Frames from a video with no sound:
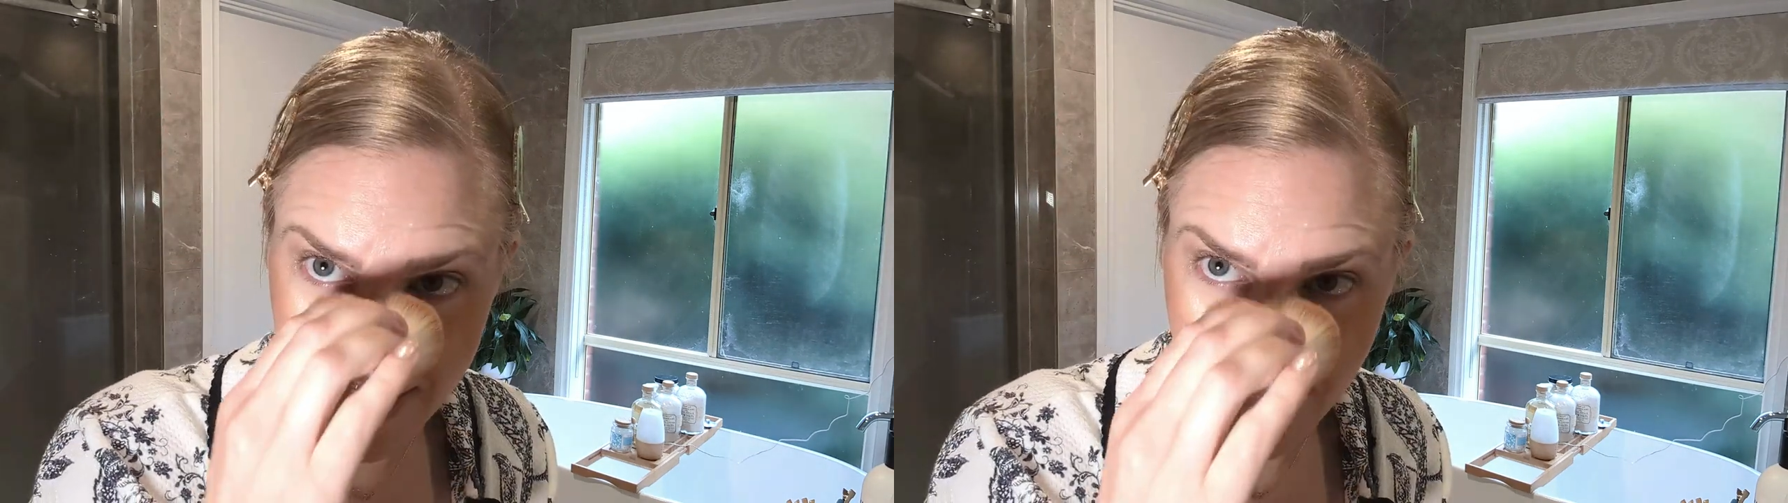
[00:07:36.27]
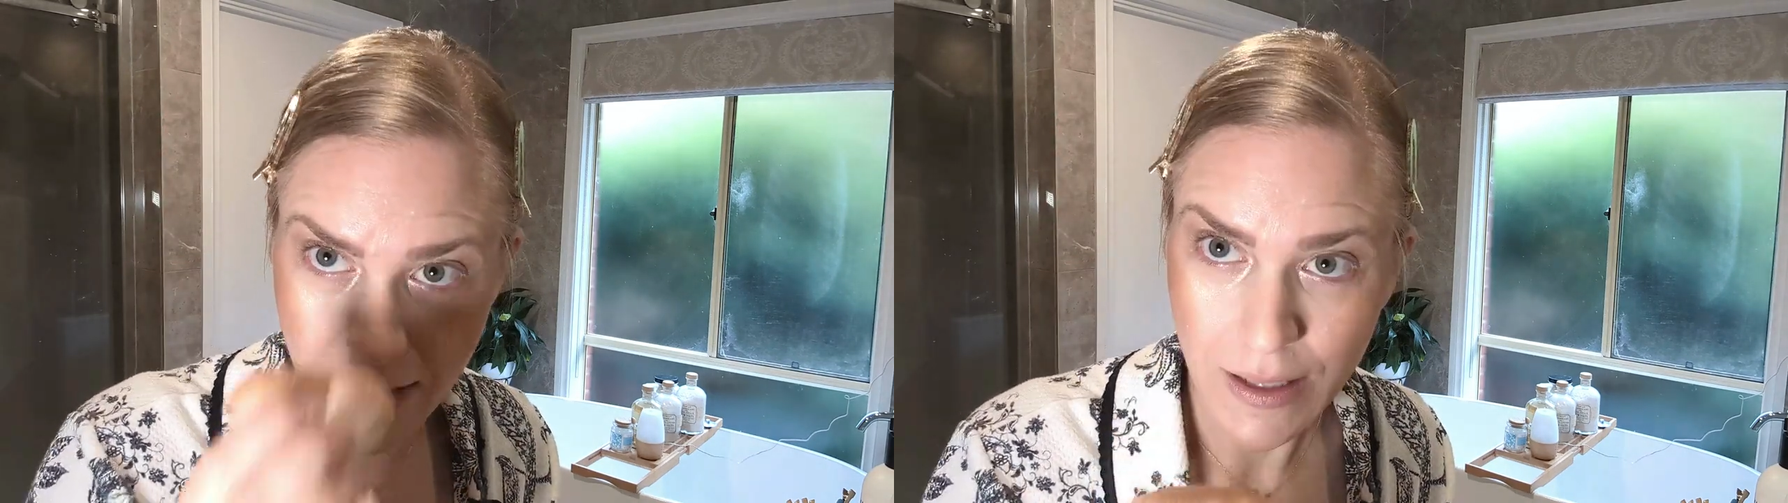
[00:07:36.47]

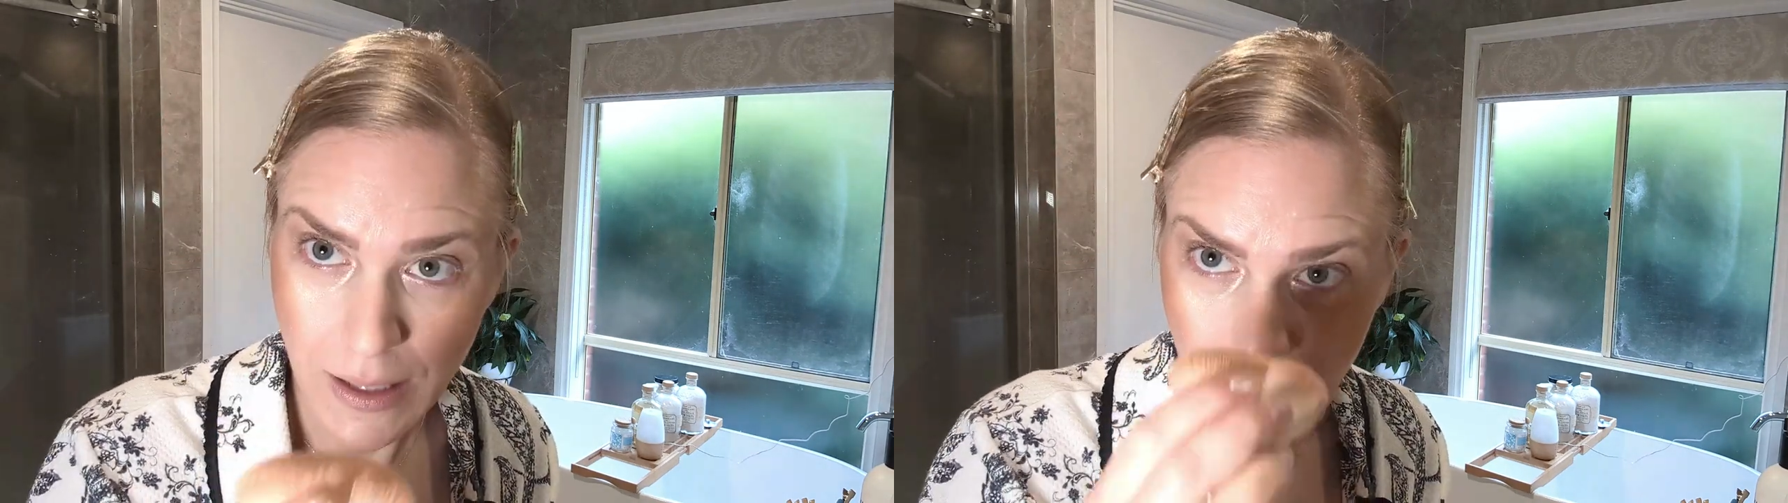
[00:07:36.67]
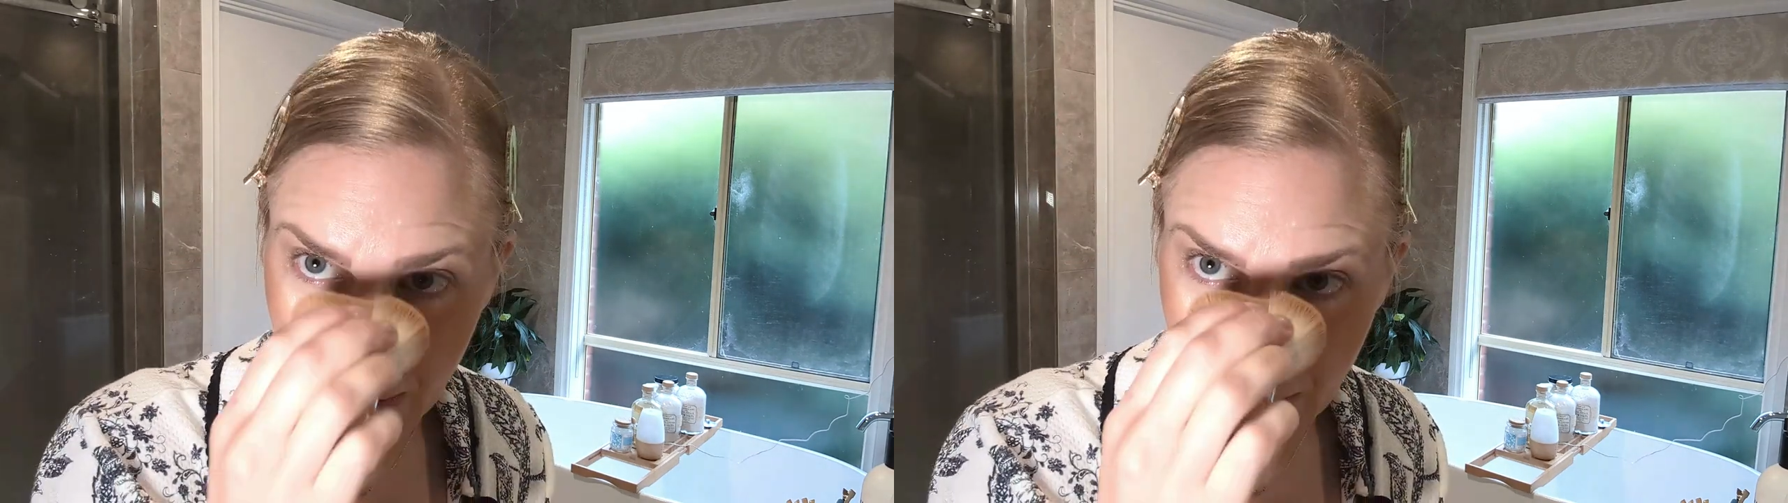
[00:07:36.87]
that I
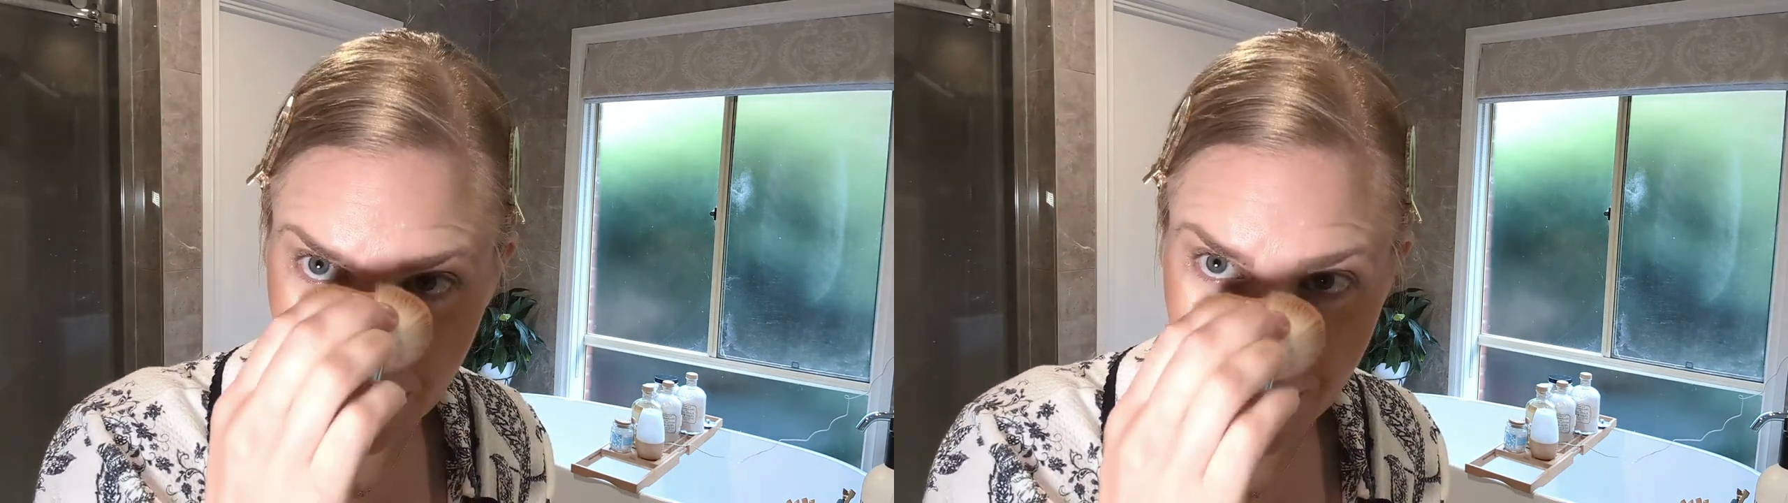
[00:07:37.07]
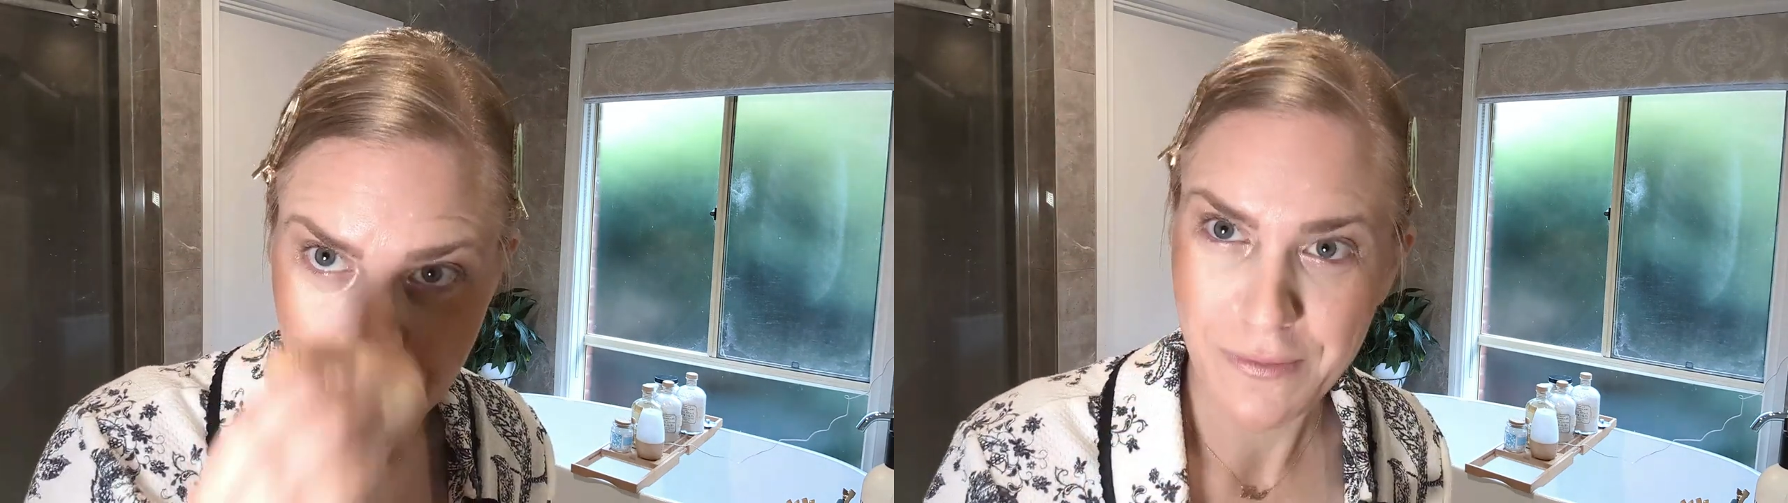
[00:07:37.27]

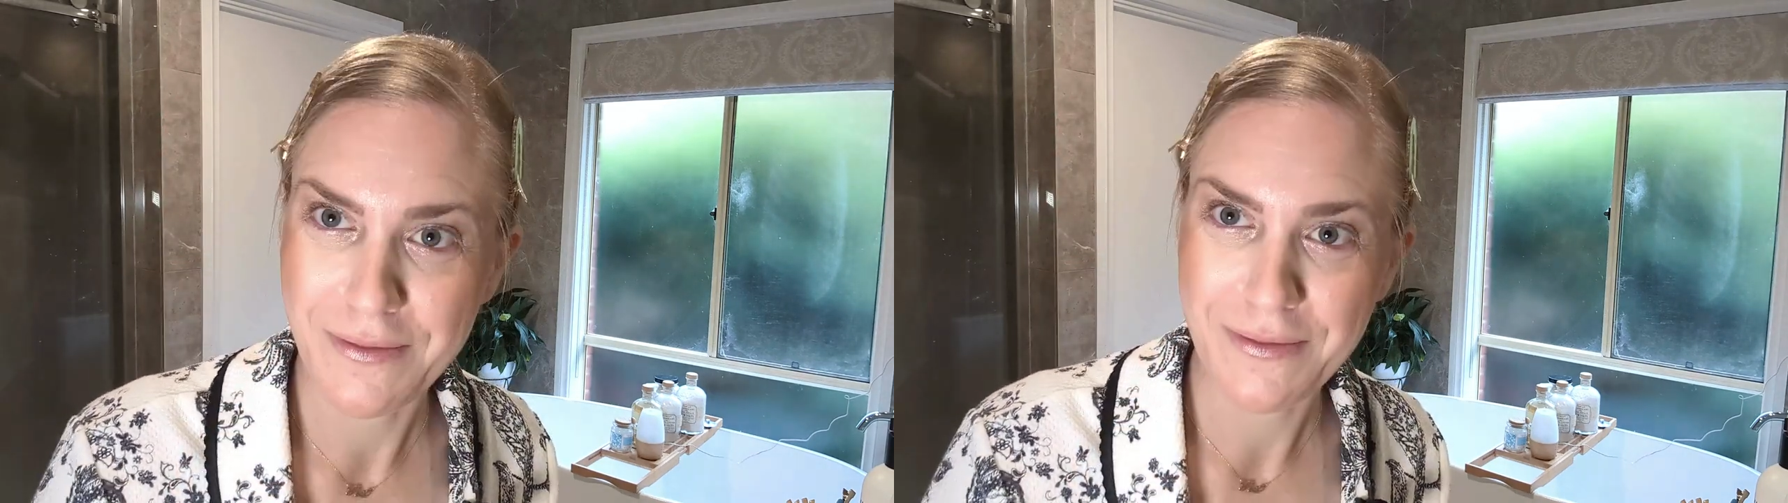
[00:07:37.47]
learned from